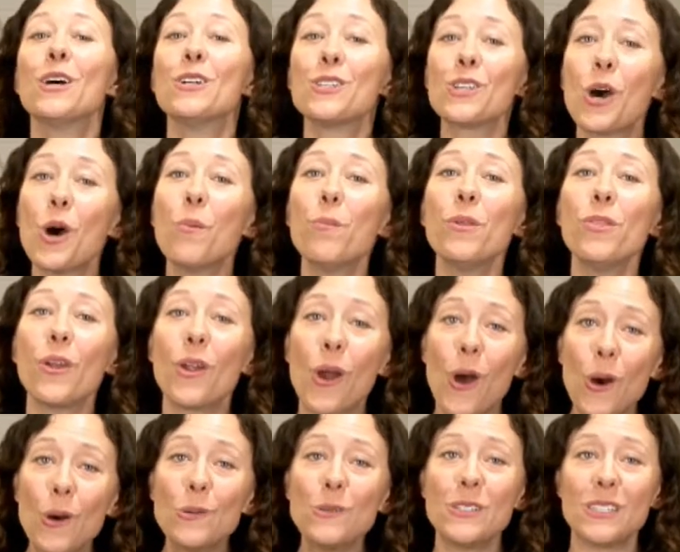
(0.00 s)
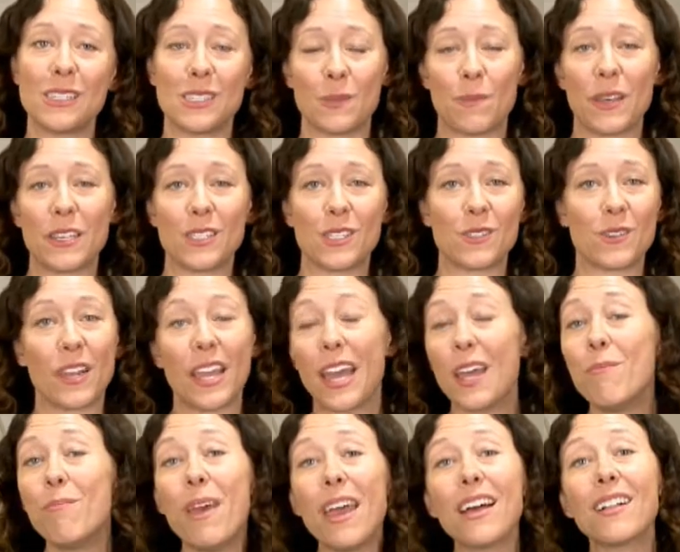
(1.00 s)
to open their own dispensary
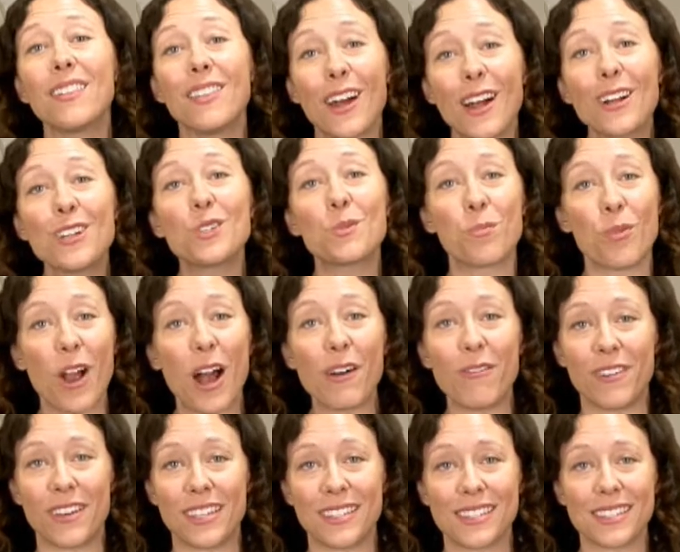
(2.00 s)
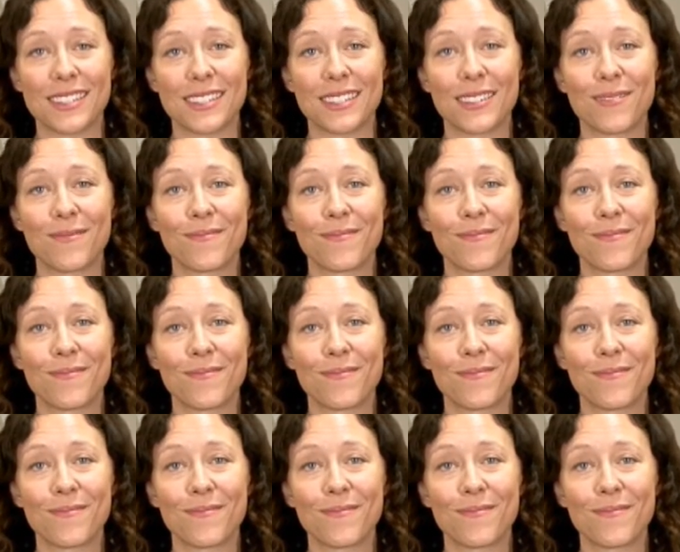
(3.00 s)
and make large profits.